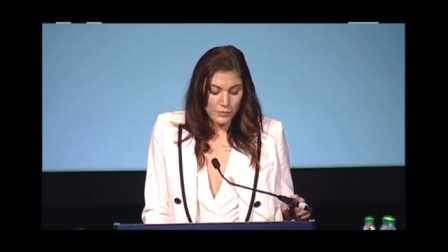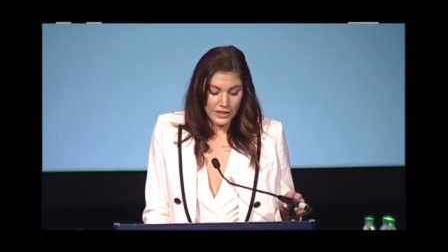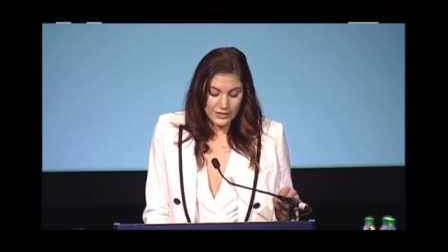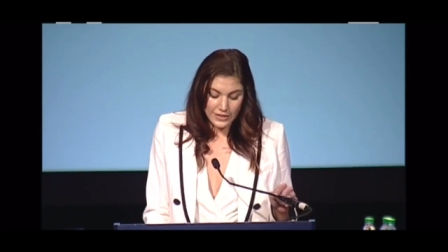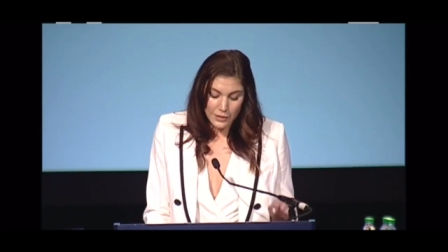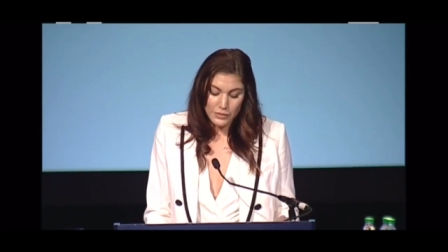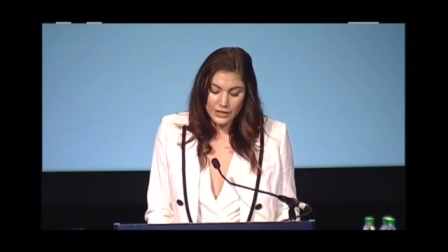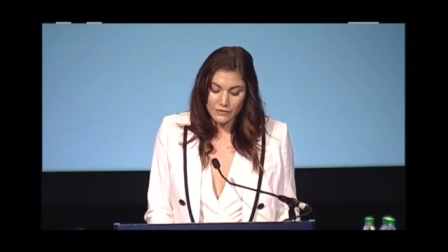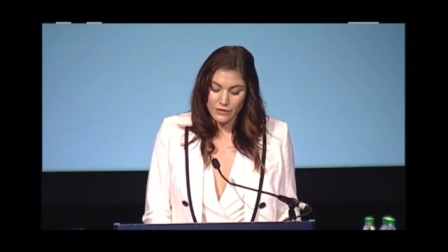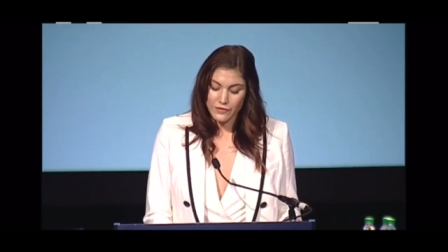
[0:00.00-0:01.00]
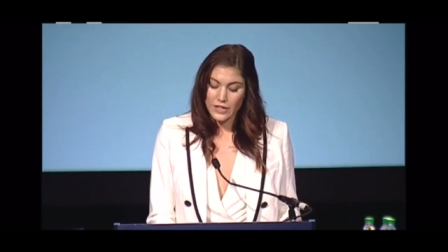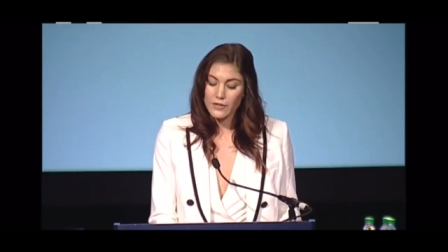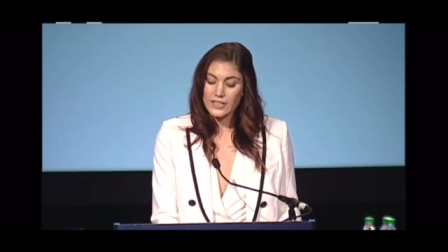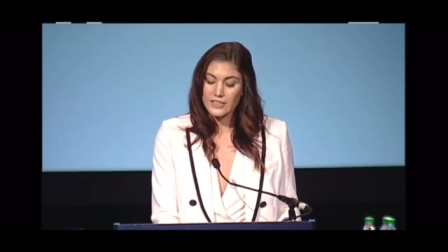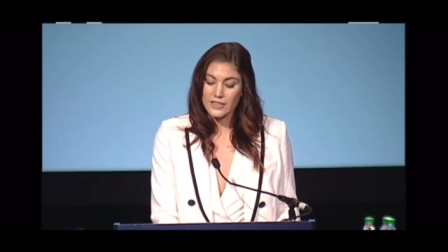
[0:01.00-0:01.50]
because I believe the
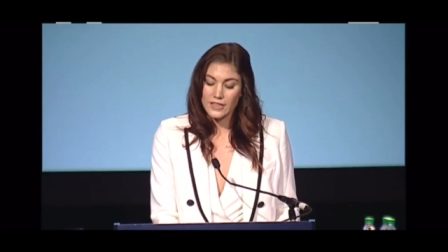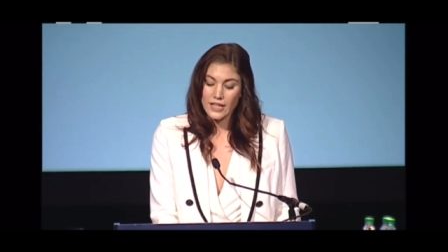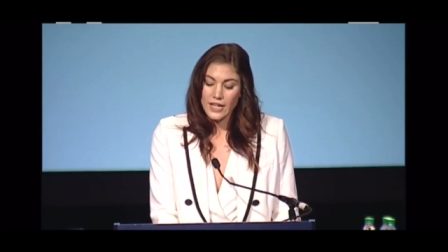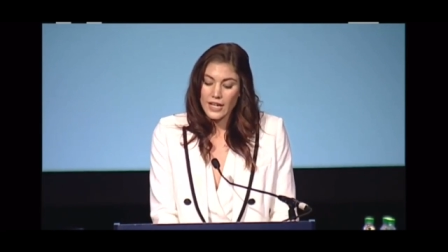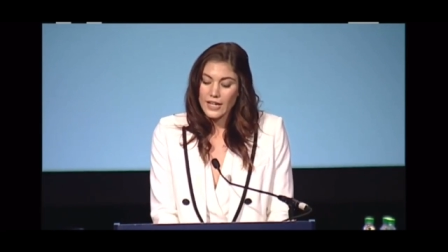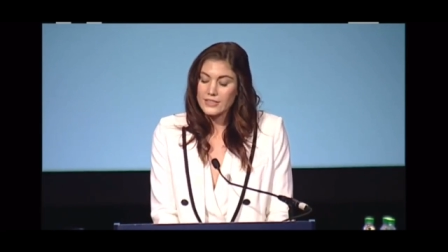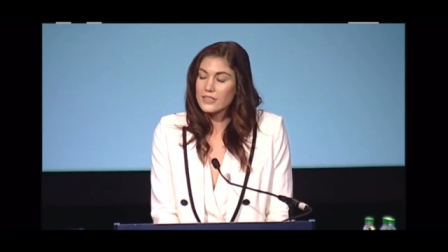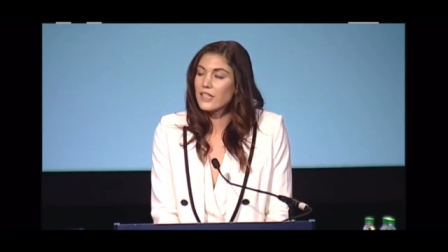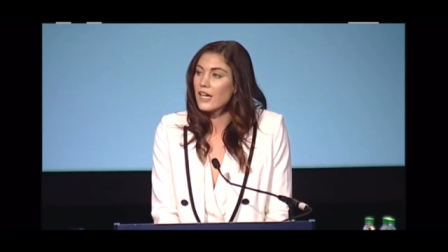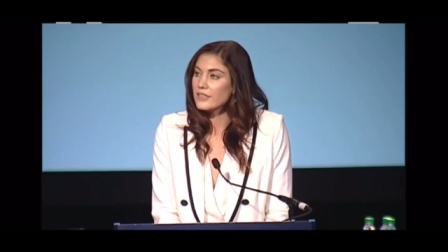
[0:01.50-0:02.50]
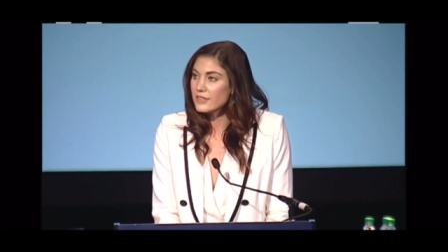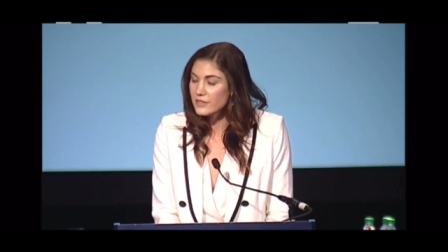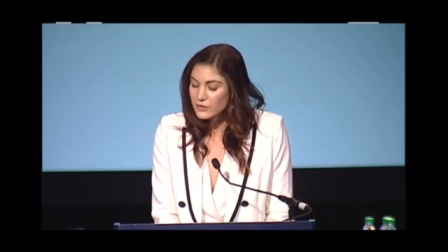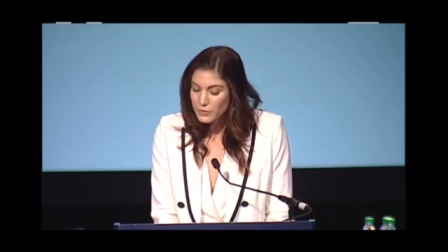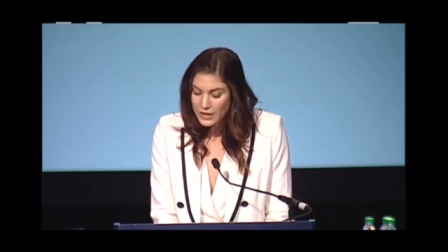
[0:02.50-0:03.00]
Federation has lost
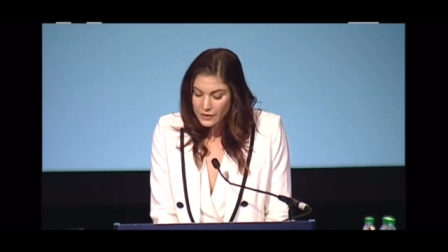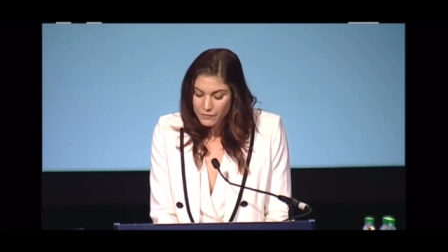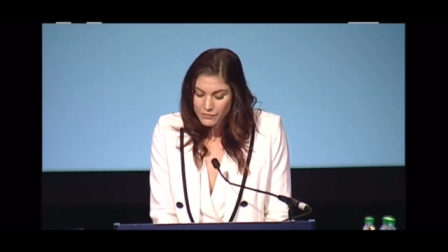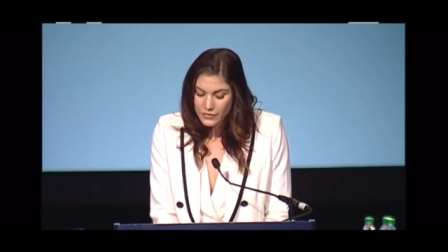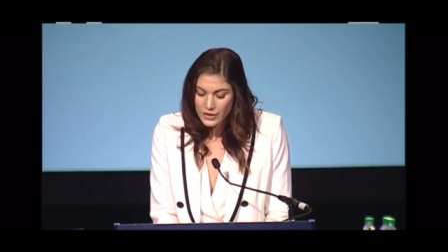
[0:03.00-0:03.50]
its way